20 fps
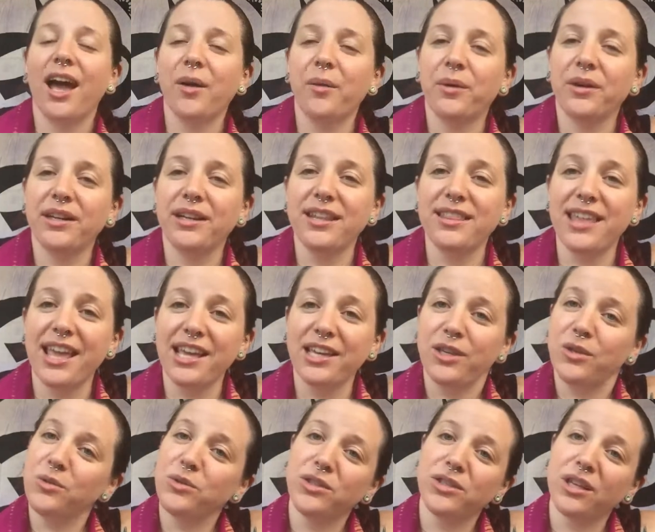I wanted to
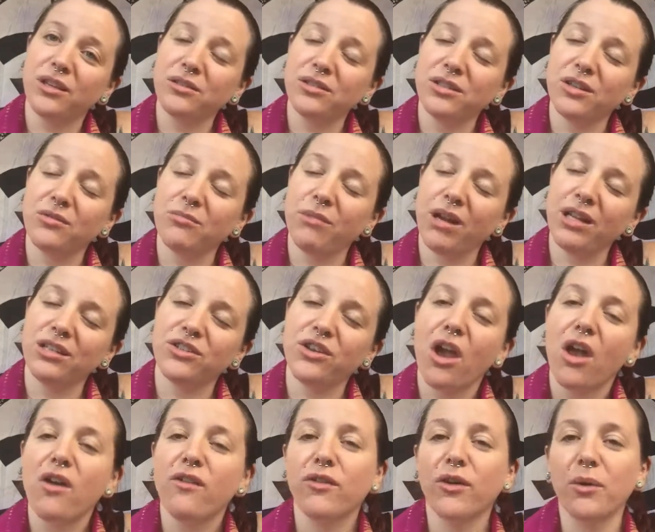thank you so much
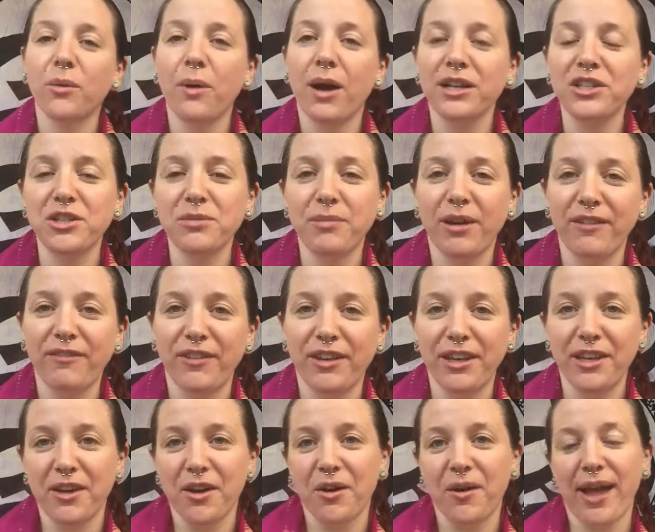for watching my
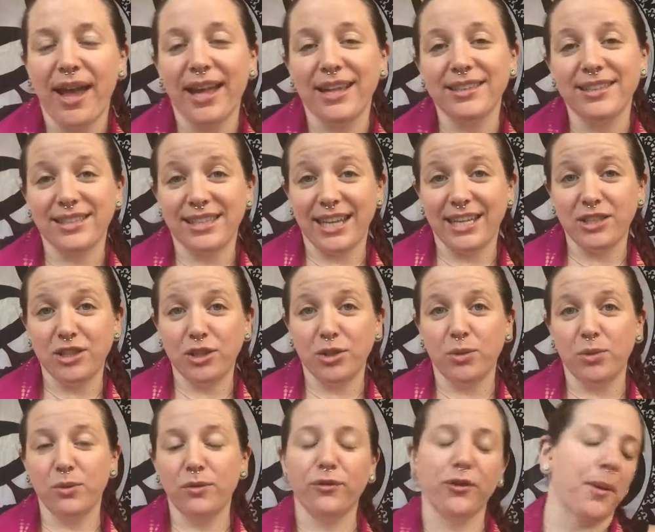video and stay
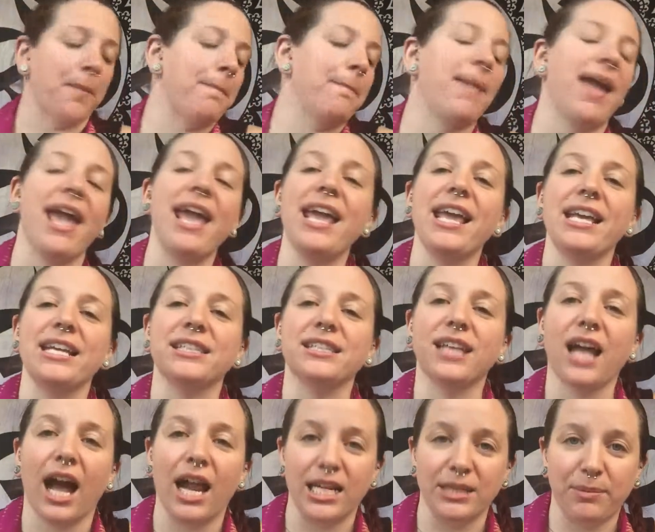tuned for May's
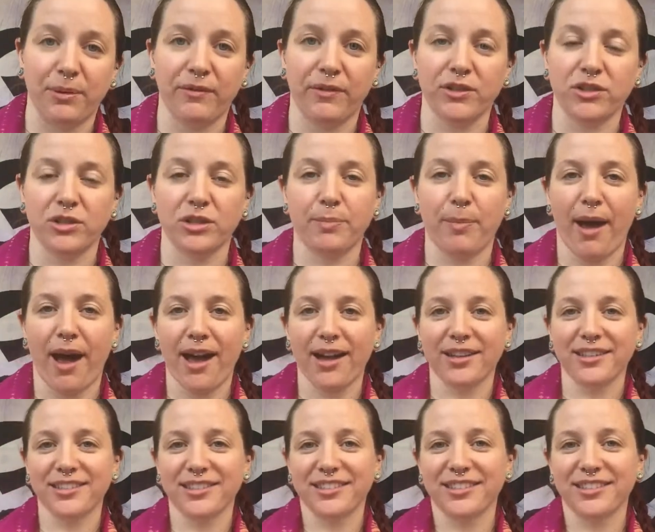Goddess Provisions box.